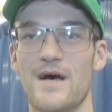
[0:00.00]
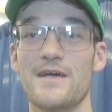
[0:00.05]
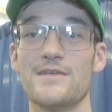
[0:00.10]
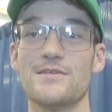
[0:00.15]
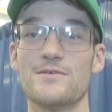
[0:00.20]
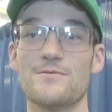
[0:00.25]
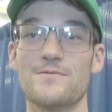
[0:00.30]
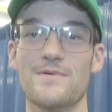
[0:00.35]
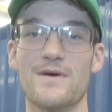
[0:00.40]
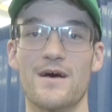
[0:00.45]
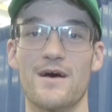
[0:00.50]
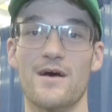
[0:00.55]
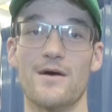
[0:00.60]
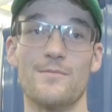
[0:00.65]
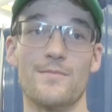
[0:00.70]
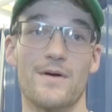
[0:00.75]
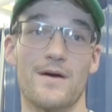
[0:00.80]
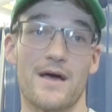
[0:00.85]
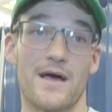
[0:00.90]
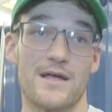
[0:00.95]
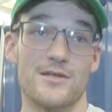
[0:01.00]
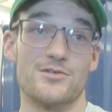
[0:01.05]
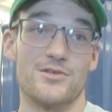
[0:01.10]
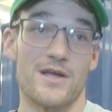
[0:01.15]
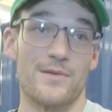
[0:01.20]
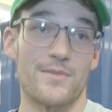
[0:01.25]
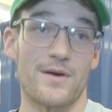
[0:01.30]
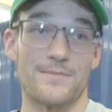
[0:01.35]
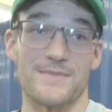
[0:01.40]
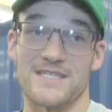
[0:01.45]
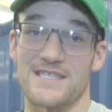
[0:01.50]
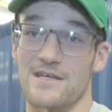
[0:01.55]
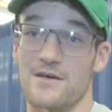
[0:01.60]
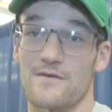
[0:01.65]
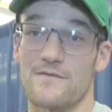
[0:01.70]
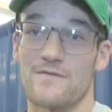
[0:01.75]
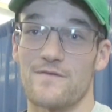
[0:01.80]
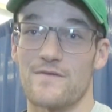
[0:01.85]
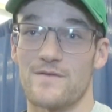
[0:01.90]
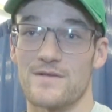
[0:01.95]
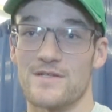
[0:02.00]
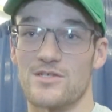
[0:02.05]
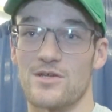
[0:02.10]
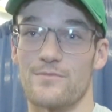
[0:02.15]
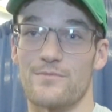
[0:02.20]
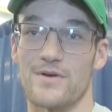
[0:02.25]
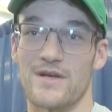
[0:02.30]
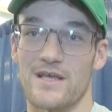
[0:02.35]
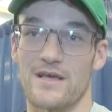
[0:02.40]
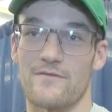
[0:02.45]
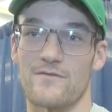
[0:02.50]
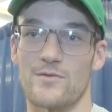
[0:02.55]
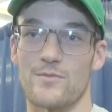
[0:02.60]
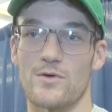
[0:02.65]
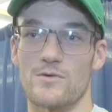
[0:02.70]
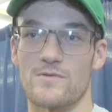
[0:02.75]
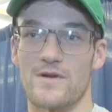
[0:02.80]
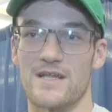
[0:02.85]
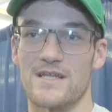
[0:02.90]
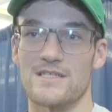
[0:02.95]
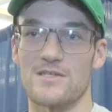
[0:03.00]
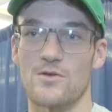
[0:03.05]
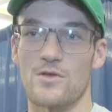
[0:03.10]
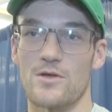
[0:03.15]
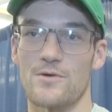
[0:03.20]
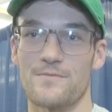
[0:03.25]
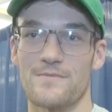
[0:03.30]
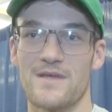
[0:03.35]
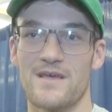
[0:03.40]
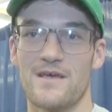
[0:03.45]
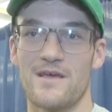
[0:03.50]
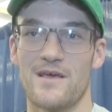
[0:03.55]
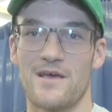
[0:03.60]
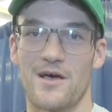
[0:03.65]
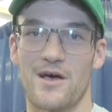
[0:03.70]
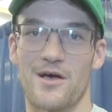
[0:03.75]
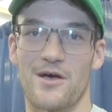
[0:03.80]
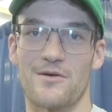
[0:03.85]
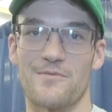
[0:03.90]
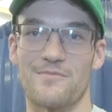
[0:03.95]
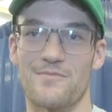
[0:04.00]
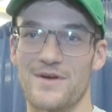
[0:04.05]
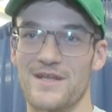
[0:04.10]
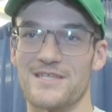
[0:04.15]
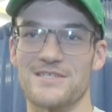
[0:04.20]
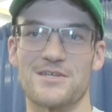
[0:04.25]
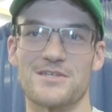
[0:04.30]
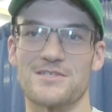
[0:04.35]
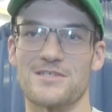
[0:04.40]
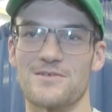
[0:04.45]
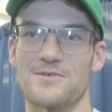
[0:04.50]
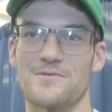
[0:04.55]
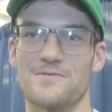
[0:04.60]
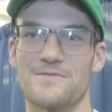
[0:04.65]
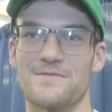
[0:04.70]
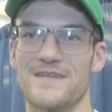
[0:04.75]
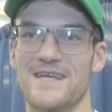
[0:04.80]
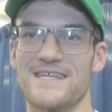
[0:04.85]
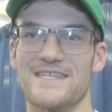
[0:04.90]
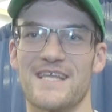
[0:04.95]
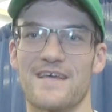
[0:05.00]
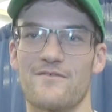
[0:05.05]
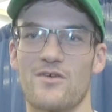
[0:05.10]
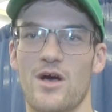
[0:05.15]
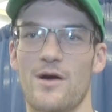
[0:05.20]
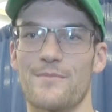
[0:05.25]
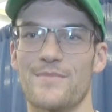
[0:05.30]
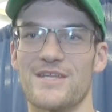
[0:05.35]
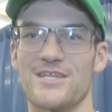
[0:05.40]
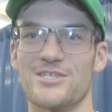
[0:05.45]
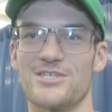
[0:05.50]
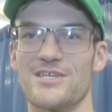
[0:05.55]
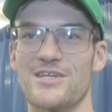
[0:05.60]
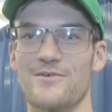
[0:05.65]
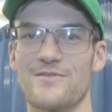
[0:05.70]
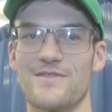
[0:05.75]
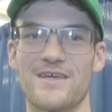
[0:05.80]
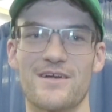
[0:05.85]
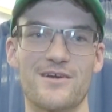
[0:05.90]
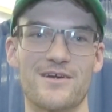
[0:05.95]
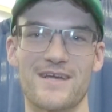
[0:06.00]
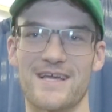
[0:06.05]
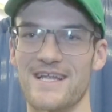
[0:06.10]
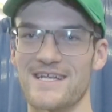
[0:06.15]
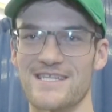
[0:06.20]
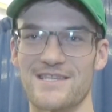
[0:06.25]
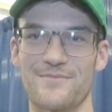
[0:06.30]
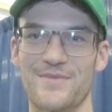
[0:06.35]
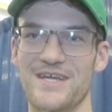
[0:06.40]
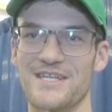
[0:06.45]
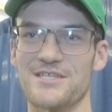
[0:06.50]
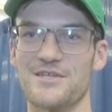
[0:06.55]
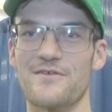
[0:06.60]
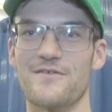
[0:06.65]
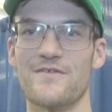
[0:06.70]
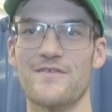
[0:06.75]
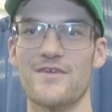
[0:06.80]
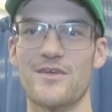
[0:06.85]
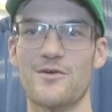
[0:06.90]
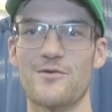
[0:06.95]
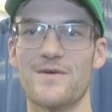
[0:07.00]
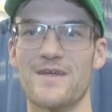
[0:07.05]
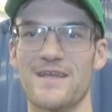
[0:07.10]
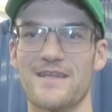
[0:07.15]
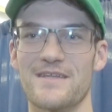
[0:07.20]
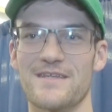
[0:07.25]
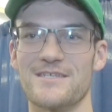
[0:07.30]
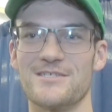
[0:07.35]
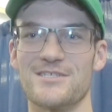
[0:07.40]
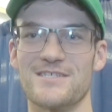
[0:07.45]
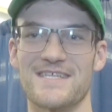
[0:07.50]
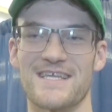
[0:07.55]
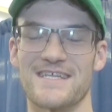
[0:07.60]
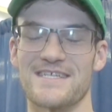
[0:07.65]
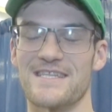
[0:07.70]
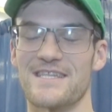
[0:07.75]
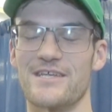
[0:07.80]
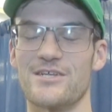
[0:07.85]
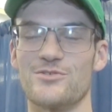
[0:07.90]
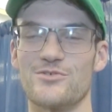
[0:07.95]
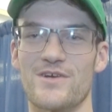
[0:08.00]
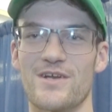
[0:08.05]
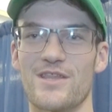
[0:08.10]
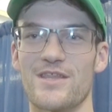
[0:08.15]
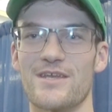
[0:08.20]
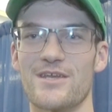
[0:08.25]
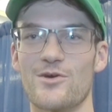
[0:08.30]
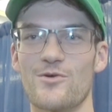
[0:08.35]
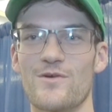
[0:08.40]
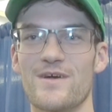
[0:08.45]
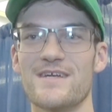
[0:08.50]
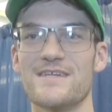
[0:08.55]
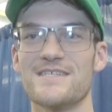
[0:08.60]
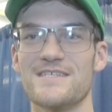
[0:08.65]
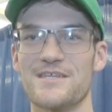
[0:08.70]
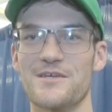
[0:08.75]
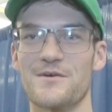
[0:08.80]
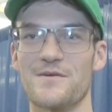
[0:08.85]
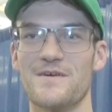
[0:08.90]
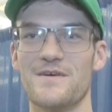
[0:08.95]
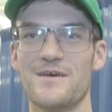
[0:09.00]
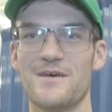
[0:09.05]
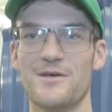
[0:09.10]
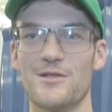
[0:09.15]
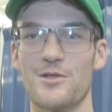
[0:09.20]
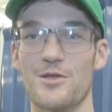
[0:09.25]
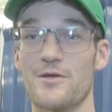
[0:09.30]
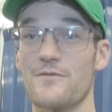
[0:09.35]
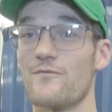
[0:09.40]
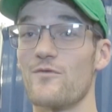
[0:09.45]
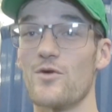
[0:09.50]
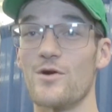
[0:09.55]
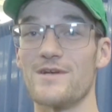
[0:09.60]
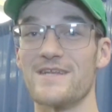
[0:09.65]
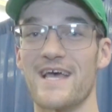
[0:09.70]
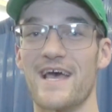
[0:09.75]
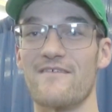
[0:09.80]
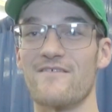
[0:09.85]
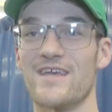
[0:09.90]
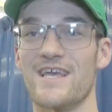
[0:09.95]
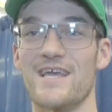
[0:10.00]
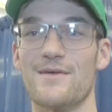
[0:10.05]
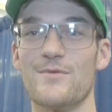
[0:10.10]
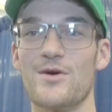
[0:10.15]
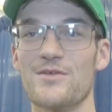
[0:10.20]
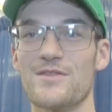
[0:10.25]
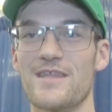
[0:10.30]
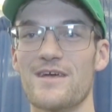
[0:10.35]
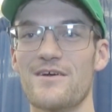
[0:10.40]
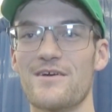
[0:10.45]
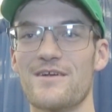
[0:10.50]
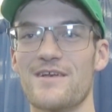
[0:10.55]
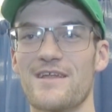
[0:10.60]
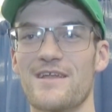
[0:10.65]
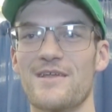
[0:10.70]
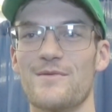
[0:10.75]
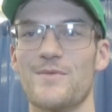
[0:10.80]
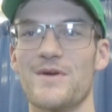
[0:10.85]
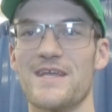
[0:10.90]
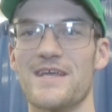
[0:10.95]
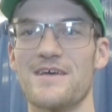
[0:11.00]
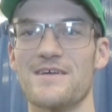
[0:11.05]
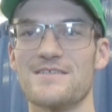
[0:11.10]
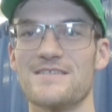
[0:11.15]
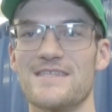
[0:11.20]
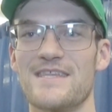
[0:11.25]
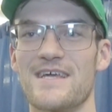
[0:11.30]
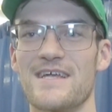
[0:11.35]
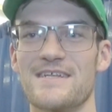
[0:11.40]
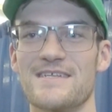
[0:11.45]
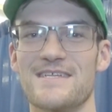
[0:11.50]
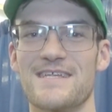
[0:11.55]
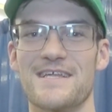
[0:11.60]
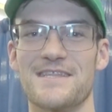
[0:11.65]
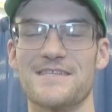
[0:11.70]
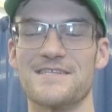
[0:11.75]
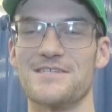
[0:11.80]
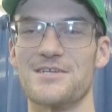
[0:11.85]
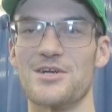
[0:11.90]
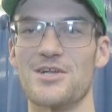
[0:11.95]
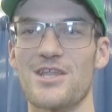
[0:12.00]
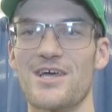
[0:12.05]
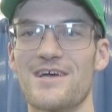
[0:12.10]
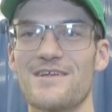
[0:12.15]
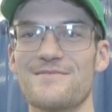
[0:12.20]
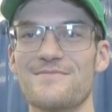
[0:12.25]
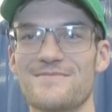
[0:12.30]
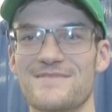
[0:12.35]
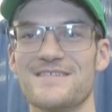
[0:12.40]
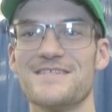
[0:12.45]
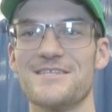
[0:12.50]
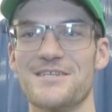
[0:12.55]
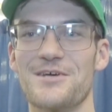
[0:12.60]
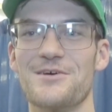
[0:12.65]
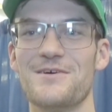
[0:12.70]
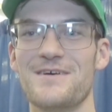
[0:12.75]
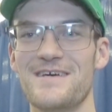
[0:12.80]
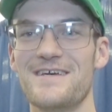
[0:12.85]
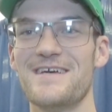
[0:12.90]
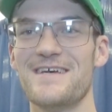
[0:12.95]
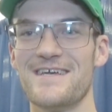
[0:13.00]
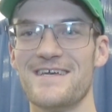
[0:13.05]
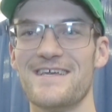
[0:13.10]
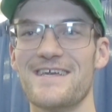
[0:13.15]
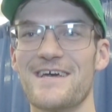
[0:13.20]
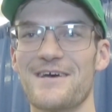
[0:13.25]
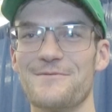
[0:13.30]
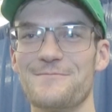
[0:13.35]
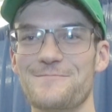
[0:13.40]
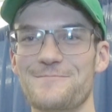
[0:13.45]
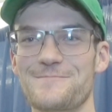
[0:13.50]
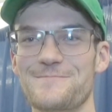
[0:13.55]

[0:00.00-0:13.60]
I do. I train by myself, so I'm pretty comfortable running solo. But it's also nice to have competition out there. It gets the best out of you, and it just gets the adrenaline going. So looking forward to having him out there and anybody else that's at the start line. So, yeah.